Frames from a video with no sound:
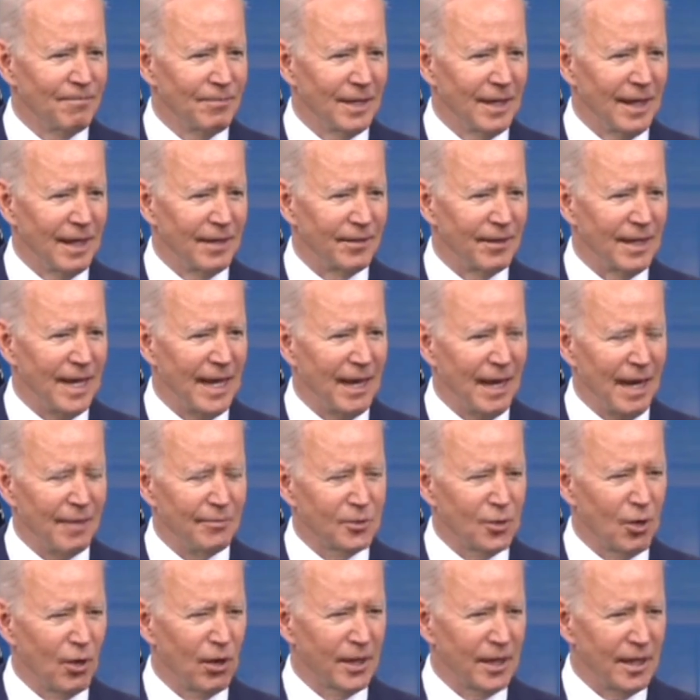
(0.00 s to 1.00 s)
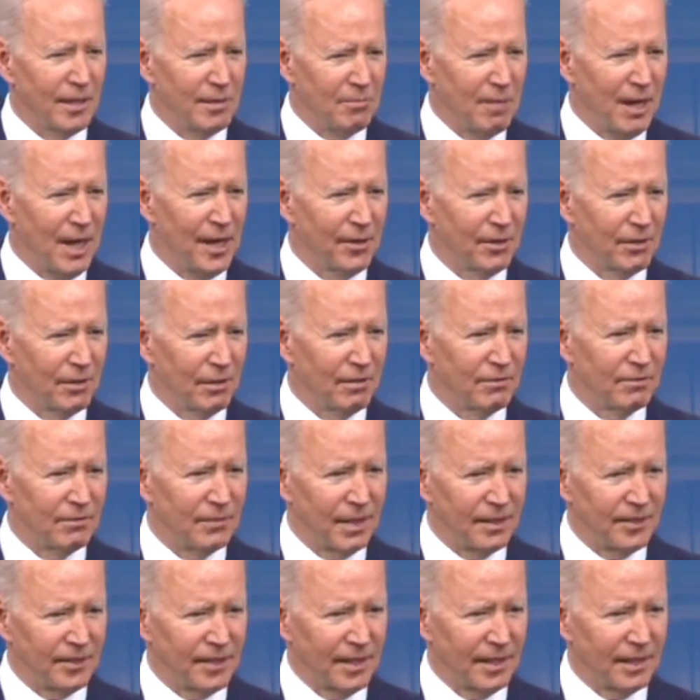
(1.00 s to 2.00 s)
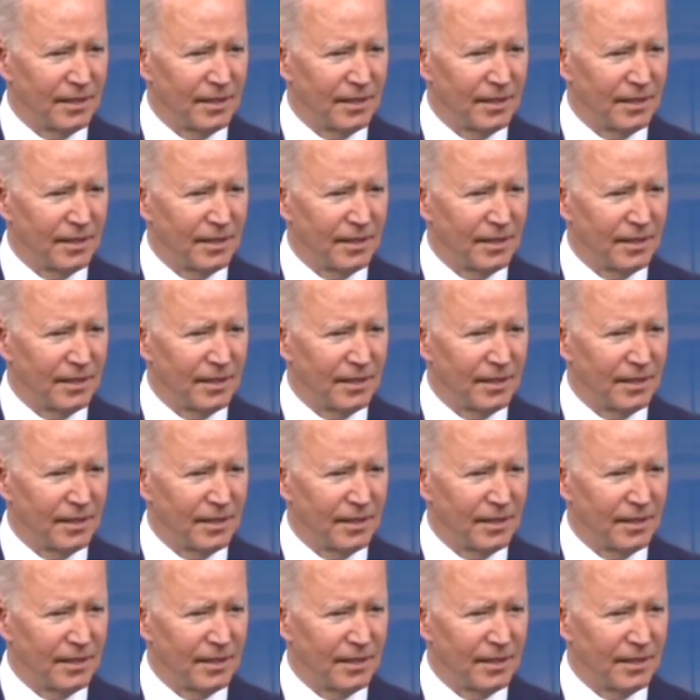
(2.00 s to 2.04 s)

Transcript: And that I'm talking matter of, I think,